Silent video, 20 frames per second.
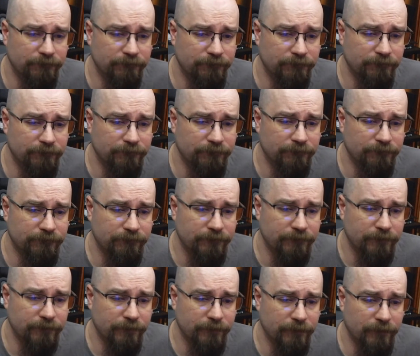
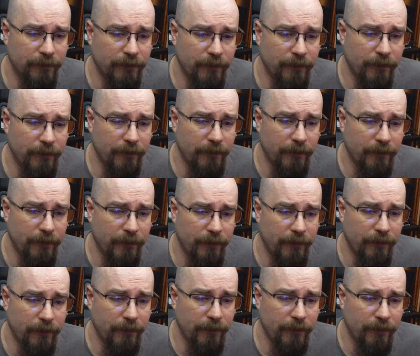Nothing is said.